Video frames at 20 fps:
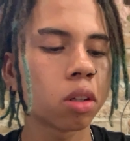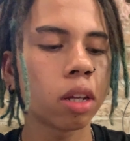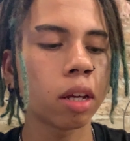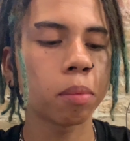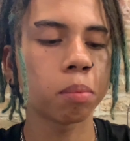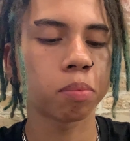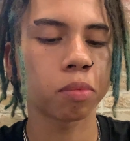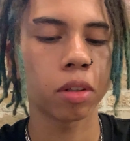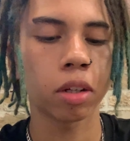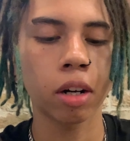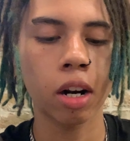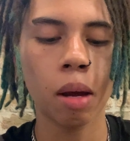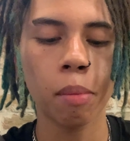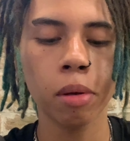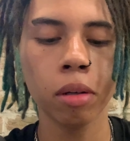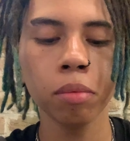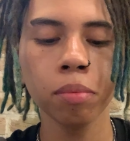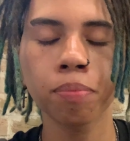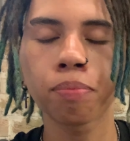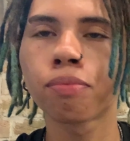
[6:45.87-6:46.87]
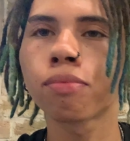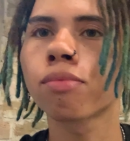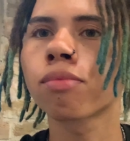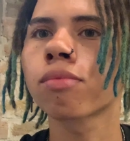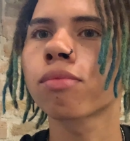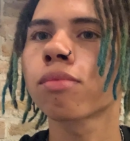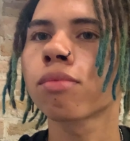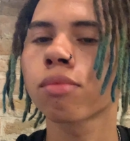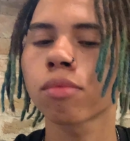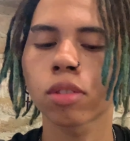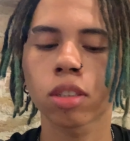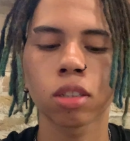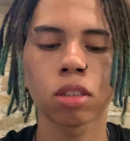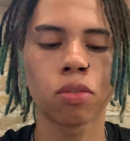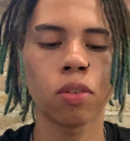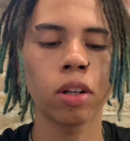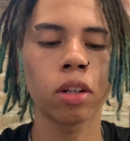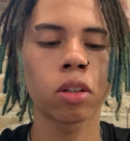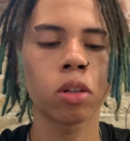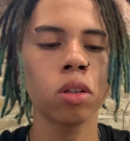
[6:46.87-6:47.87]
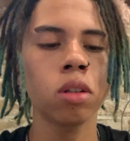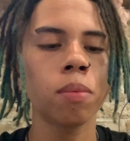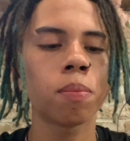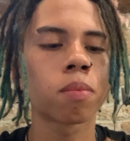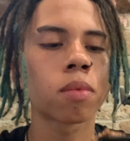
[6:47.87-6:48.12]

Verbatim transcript: the ramen is very good.